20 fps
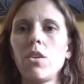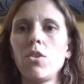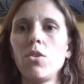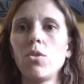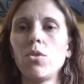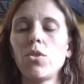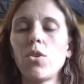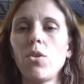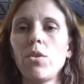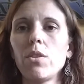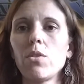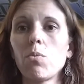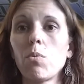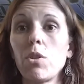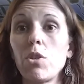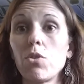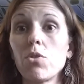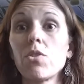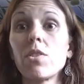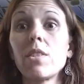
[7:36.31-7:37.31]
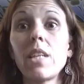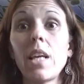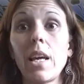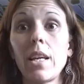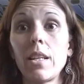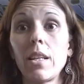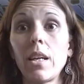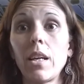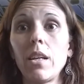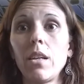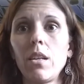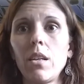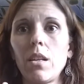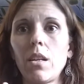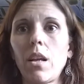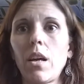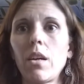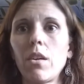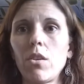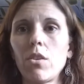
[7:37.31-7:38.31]
You'll notice when you're standing,
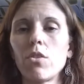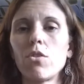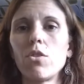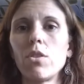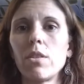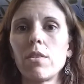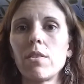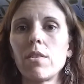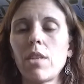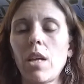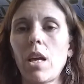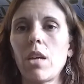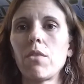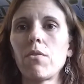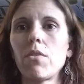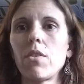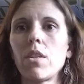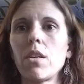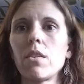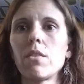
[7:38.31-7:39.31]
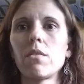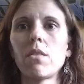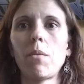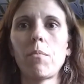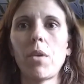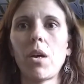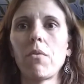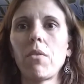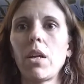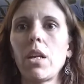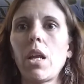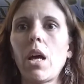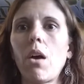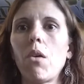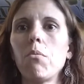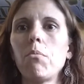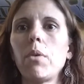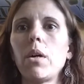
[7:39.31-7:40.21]
and I encourage you to stand for this, I'm not right now,